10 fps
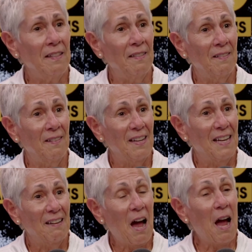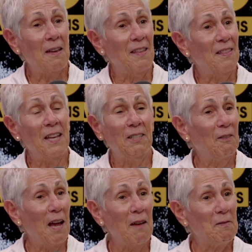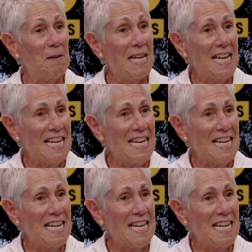Hi. Thanks for having me.